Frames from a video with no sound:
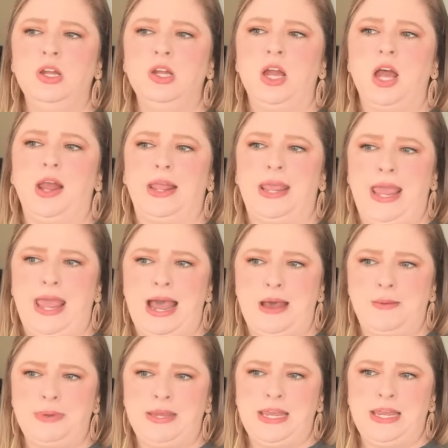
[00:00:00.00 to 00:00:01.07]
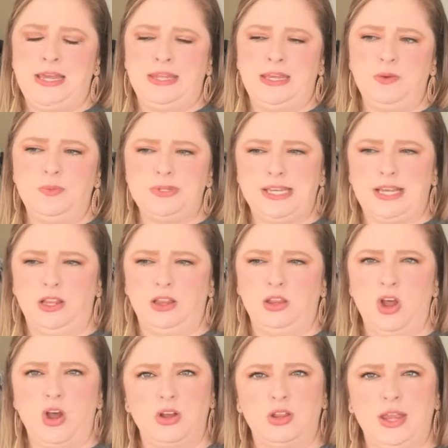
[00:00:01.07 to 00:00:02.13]
a cabbie. I think it was like a
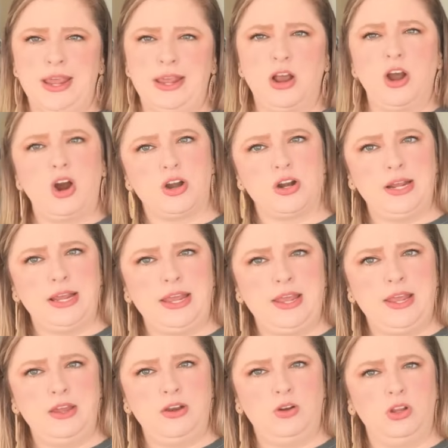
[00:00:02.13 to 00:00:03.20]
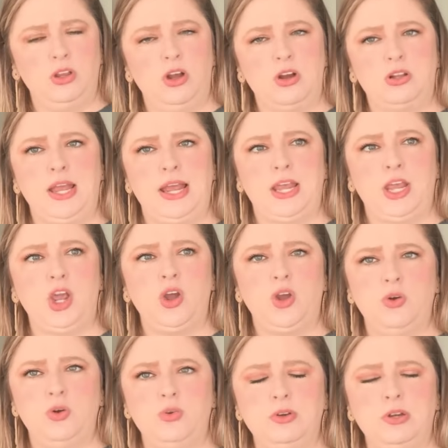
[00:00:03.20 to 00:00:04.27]
long line cardigan or a long line
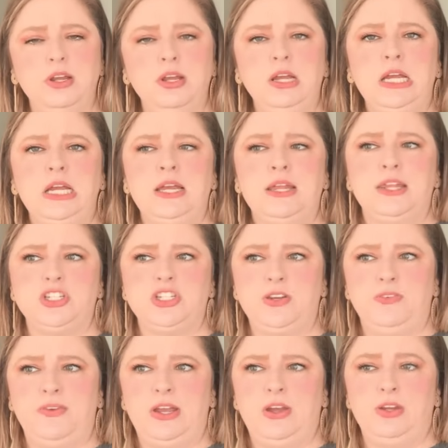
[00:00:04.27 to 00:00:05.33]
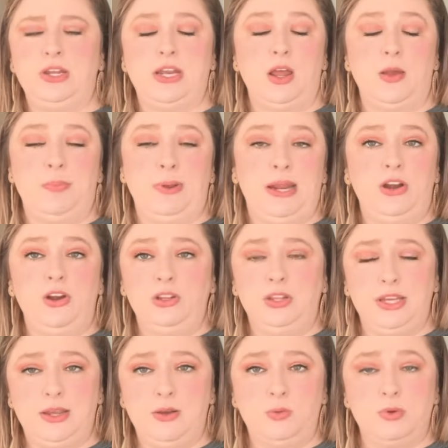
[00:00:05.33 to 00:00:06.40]
coat that she found, and
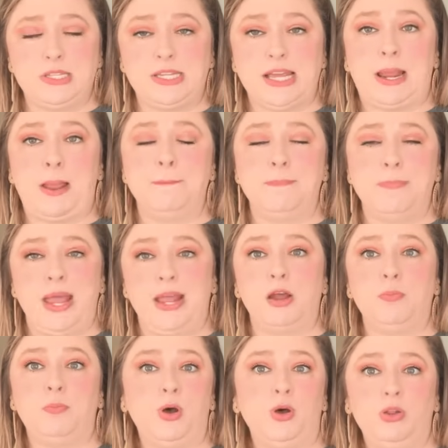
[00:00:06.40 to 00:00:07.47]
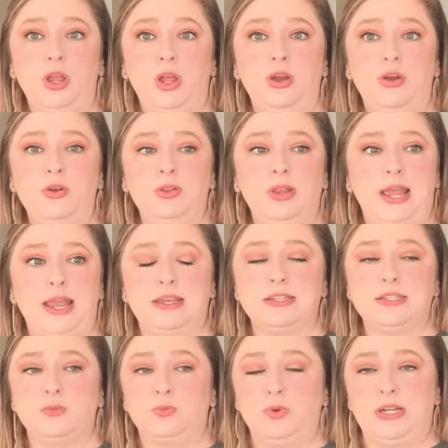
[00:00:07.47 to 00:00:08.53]
apparently it was like a mega bolo, like
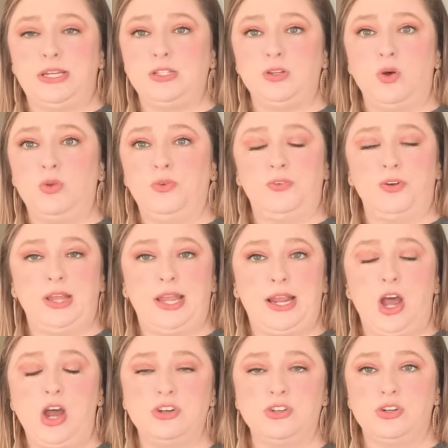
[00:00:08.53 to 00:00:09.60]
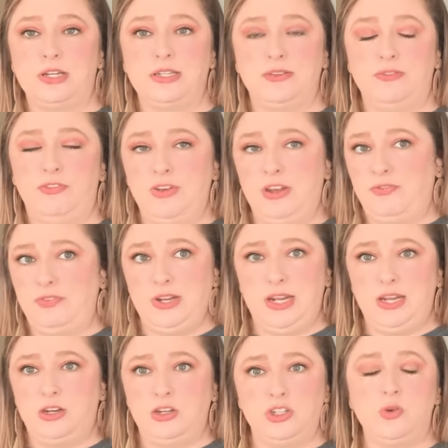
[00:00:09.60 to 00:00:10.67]
resold for like $150
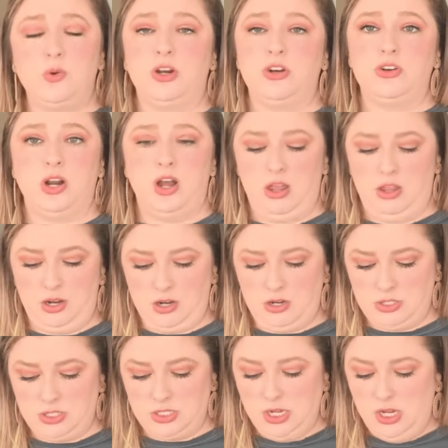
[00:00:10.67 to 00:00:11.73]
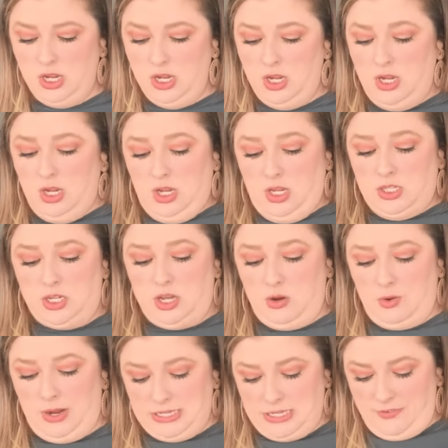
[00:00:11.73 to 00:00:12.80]
to $200. So
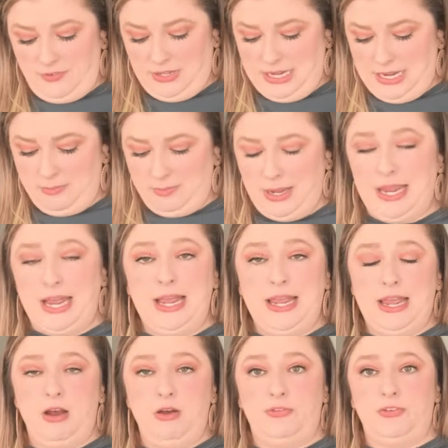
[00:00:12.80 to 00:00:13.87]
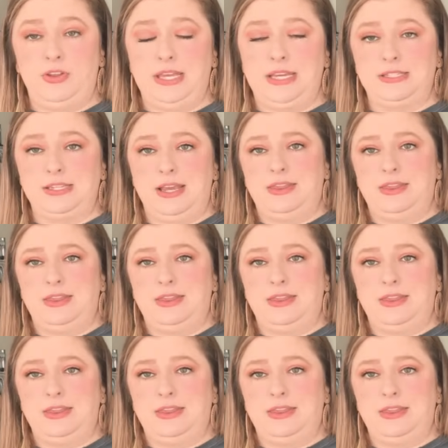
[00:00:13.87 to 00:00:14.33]
I definitely keep my eye out for things like